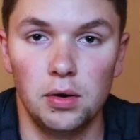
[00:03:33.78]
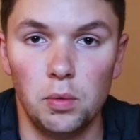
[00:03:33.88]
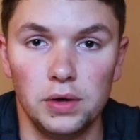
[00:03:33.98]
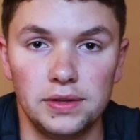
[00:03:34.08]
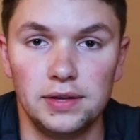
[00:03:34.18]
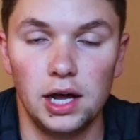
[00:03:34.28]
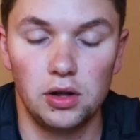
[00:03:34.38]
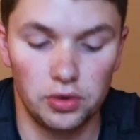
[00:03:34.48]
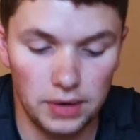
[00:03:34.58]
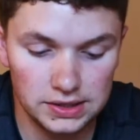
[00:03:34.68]
what the title
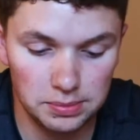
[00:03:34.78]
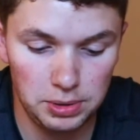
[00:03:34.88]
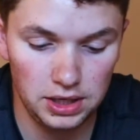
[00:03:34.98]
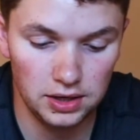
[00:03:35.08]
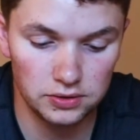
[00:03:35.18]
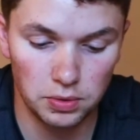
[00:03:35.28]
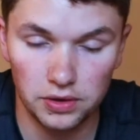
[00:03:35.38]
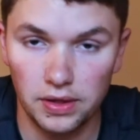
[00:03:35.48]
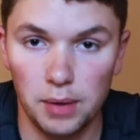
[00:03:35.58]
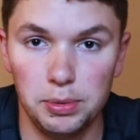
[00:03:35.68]
of the recipe is,
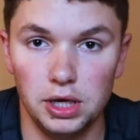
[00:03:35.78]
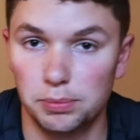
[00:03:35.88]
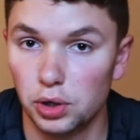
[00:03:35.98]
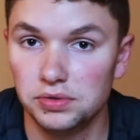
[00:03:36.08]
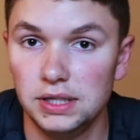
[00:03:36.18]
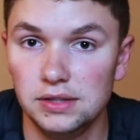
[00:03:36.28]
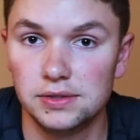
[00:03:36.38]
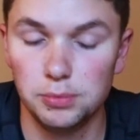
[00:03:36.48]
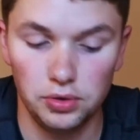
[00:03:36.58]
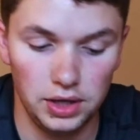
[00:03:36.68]
whether that be a protein
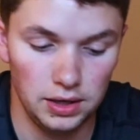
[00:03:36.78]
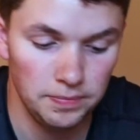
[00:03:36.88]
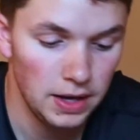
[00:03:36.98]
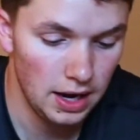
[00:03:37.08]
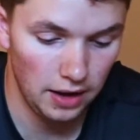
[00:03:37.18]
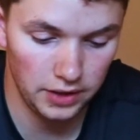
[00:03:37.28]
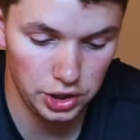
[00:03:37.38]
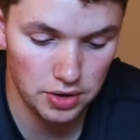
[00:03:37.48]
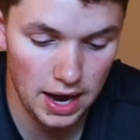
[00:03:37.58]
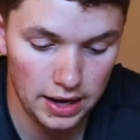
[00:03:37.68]
smoothie, and then
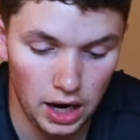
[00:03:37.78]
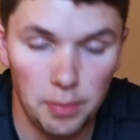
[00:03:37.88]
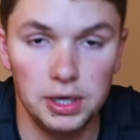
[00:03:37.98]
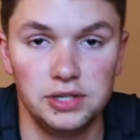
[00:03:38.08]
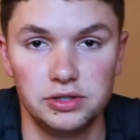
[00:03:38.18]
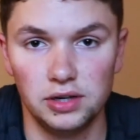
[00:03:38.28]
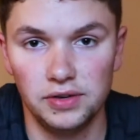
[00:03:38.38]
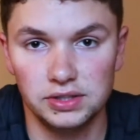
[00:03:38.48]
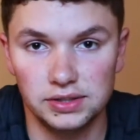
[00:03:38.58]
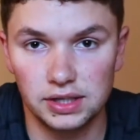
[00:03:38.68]
you add how many
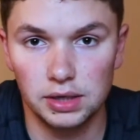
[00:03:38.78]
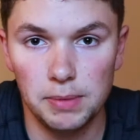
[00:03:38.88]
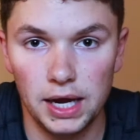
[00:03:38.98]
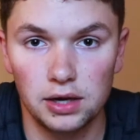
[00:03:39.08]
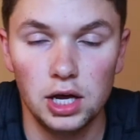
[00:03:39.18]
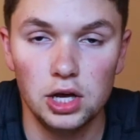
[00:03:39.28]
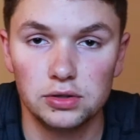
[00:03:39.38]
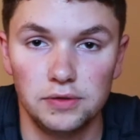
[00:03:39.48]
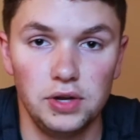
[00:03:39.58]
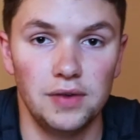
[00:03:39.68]
servings it's going to make.
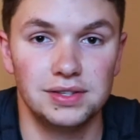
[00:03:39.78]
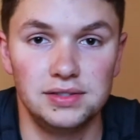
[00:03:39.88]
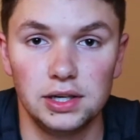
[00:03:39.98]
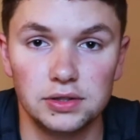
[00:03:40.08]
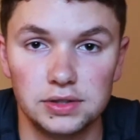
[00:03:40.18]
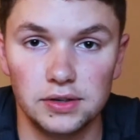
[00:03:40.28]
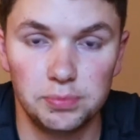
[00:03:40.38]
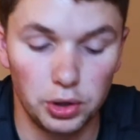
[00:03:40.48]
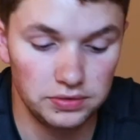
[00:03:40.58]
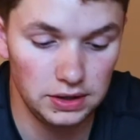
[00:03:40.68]
So if you have a single
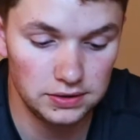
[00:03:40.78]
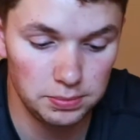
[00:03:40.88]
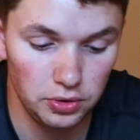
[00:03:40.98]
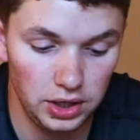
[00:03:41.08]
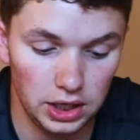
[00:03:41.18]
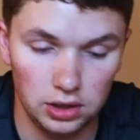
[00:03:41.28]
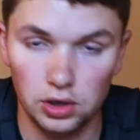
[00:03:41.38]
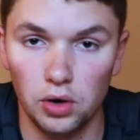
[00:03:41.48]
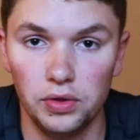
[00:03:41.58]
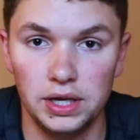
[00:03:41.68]
serve protein smoothie and you
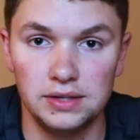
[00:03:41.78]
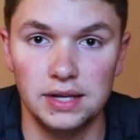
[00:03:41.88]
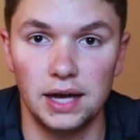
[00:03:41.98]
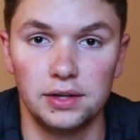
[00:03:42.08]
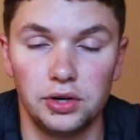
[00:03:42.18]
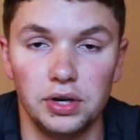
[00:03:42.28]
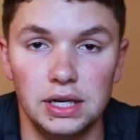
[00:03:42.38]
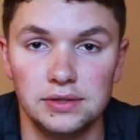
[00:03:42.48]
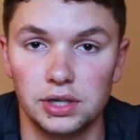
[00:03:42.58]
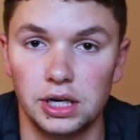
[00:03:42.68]
know the exact
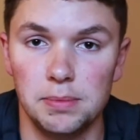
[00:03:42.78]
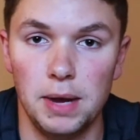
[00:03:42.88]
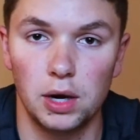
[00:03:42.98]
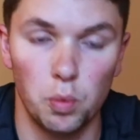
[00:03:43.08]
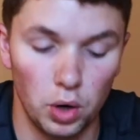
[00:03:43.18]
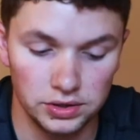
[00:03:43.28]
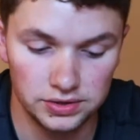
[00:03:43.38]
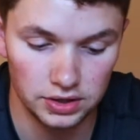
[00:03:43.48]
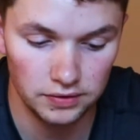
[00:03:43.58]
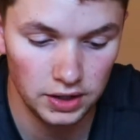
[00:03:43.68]
ingredients are going to make one
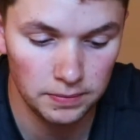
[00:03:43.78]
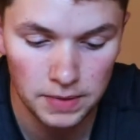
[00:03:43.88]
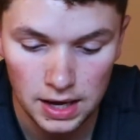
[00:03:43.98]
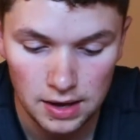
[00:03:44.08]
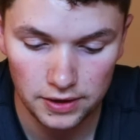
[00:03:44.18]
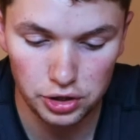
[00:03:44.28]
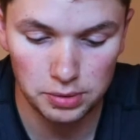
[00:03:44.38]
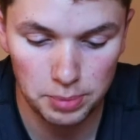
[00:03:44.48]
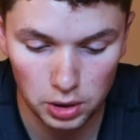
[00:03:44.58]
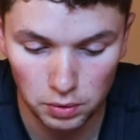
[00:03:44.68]
serving, then you
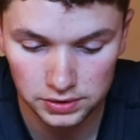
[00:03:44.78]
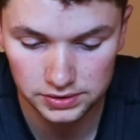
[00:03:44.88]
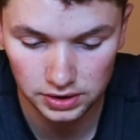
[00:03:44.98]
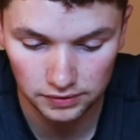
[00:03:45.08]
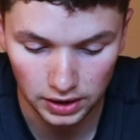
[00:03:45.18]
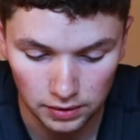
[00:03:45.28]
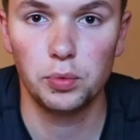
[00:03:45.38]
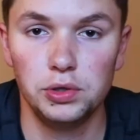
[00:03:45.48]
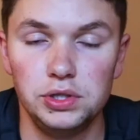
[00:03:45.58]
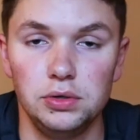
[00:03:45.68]
can pick one serving.
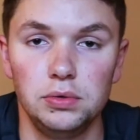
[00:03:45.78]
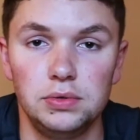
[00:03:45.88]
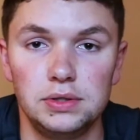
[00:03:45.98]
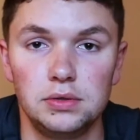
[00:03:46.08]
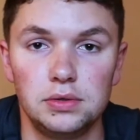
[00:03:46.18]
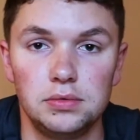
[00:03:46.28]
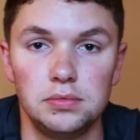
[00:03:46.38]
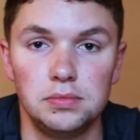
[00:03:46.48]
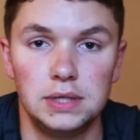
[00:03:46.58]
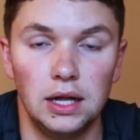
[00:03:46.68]
Once you
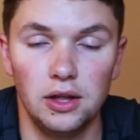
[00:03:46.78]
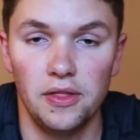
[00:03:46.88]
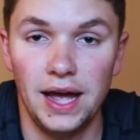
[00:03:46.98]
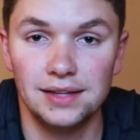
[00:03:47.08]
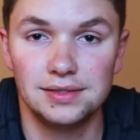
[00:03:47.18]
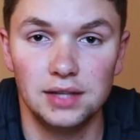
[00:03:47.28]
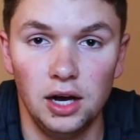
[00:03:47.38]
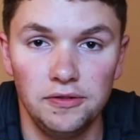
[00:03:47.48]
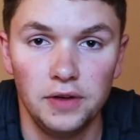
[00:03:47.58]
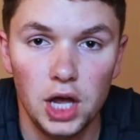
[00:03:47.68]
tell it that
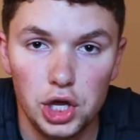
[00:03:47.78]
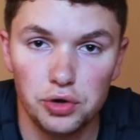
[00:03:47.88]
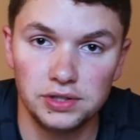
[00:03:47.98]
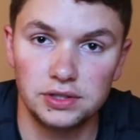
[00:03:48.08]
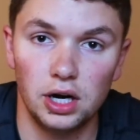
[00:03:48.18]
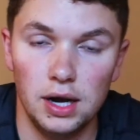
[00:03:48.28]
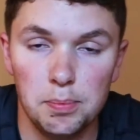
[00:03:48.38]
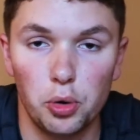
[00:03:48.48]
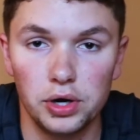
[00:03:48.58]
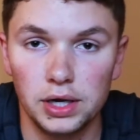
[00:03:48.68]
stuff, you can start
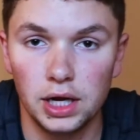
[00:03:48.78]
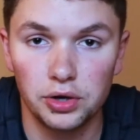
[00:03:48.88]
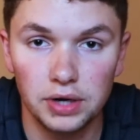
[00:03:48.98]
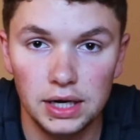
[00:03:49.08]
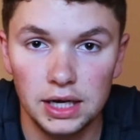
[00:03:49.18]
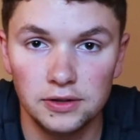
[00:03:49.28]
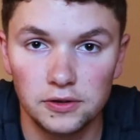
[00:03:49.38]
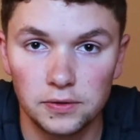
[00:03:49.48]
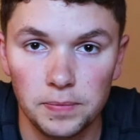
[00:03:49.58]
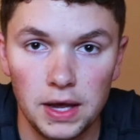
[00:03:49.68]
importing
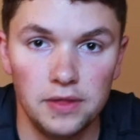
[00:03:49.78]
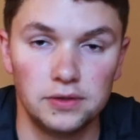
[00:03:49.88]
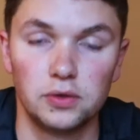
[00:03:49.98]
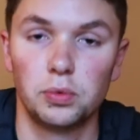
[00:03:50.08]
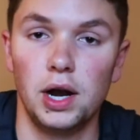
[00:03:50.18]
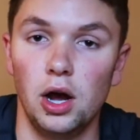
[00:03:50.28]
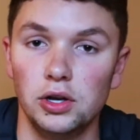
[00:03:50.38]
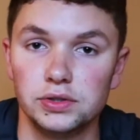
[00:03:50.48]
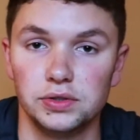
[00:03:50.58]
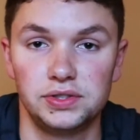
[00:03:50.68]
ingredients. This is where I
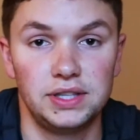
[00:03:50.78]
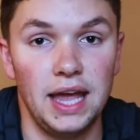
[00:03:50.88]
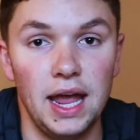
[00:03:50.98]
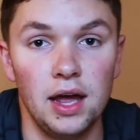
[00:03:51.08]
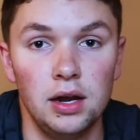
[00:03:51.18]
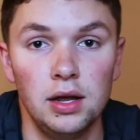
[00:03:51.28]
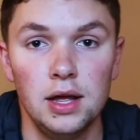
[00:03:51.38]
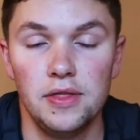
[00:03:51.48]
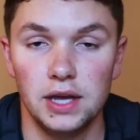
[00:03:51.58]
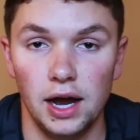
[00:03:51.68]
also scan
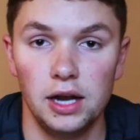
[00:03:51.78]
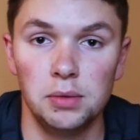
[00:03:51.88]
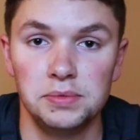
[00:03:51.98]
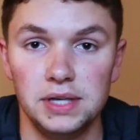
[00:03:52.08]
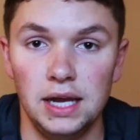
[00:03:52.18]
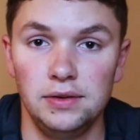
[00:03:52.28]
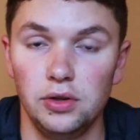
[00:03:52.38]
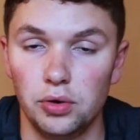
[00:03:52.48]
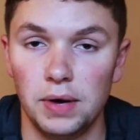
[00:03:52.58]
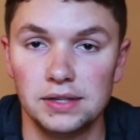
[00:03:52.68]
the items
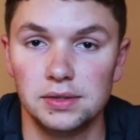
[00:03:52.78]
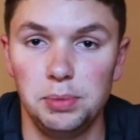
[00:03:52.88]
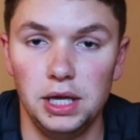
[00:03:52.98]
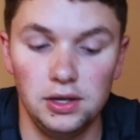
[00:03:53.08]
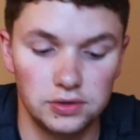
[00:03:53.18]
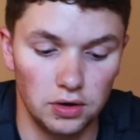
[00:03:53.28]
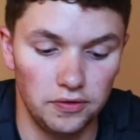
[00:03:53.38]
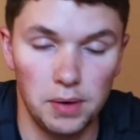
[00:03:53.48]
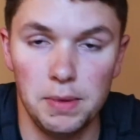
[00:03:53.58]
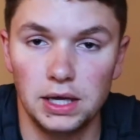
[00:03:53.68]
into the recipe. So
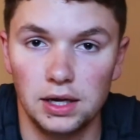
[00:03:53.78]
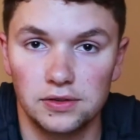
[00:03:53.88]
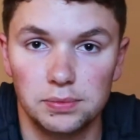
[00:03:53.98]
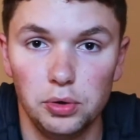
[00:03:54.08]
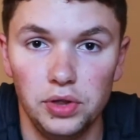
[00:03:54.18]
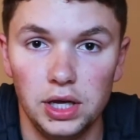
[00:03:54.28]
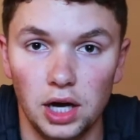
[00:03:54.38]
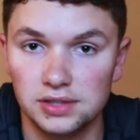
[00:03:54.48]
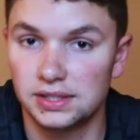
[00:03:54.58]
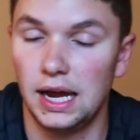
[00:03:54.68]
if I'm making a smoothie,
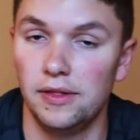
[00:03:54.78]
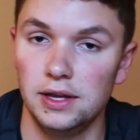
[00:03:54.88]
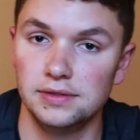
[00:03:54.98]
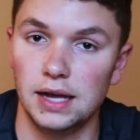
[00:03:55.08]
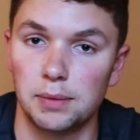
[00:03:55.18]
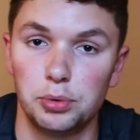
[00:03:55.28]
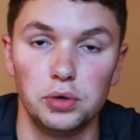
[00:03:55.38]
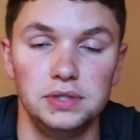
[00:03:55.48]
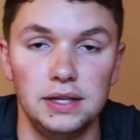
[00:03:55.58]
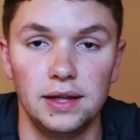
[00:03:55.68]
I'll scan the exact
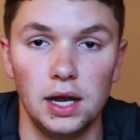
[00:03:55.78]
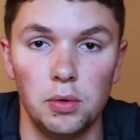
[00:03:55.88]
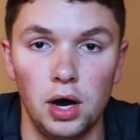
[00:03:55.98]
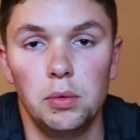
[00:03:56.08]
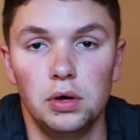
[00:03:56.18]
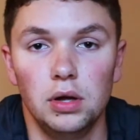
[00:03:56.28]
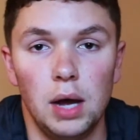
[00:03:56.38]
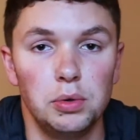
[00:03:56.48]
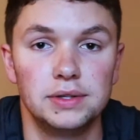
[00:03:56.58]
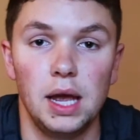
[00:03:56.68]
protein that I want.
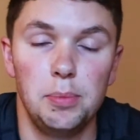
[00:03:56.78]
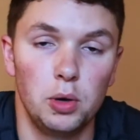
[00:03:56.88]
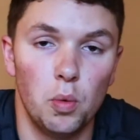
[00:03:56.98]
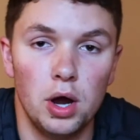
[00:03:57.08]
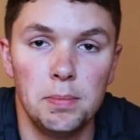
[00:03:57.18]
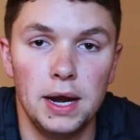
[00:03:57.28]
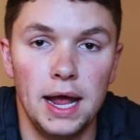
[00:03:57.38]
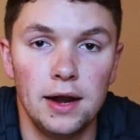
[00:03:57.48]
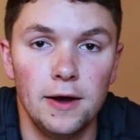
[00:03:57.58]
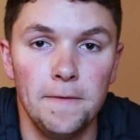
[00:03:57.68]
I will type in 1
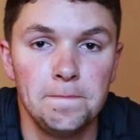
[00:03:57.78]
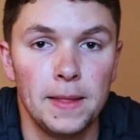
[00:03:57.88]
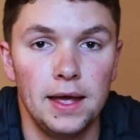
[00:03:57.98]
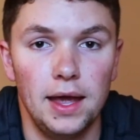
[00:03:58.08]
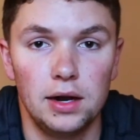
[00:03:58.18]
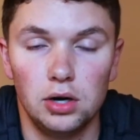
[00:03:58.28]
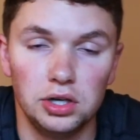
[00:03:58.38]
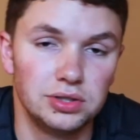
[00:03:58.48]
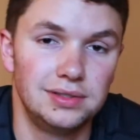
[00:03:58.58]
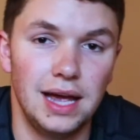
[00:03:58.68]
banana, and I'll
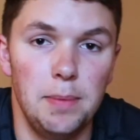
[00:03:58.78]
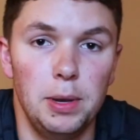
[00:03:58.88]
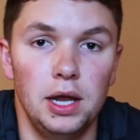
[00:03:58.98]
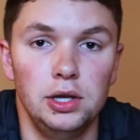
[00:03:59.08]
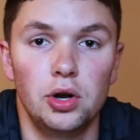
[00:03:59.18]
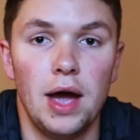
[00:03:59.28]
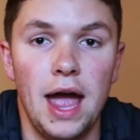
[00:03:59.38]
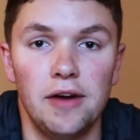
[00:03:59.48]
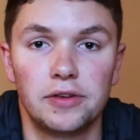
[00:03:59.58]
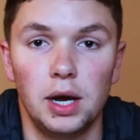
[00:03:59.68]
also type in a
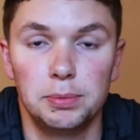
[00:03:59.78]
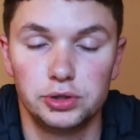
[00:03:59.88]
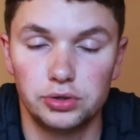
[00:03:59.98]
half cup of